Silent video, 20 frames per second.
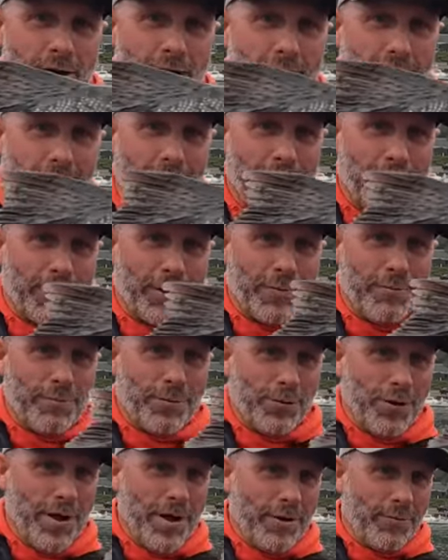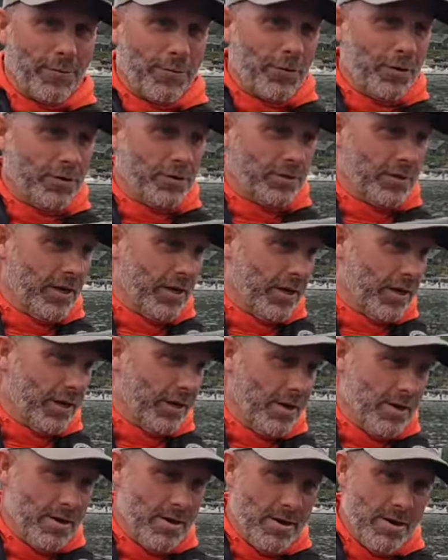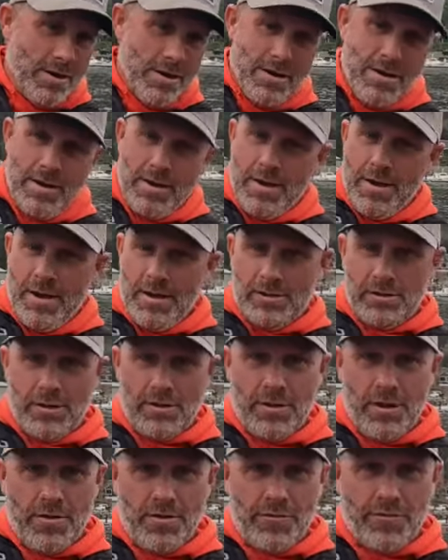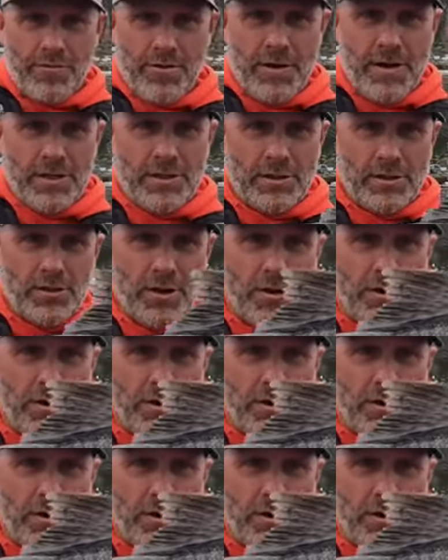not gonna complain with this key. It's another fish, it's